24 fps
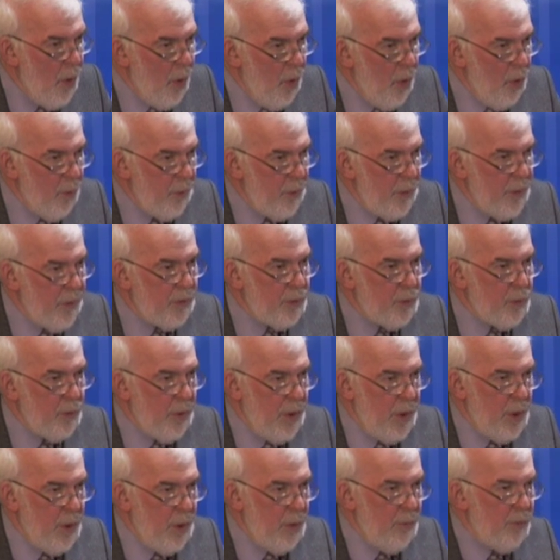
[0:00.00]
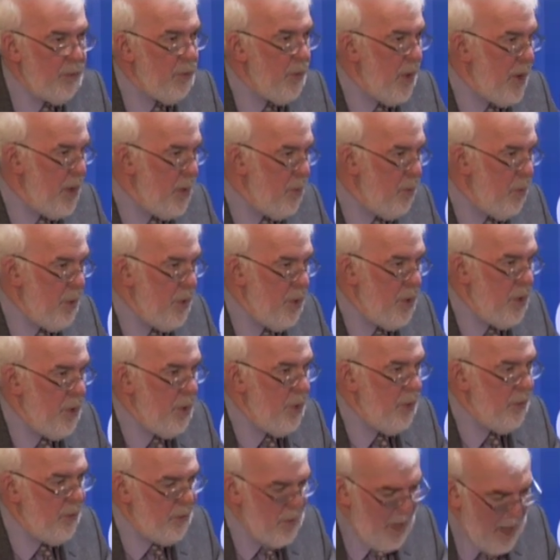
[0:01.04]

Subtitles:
over his career of 21 years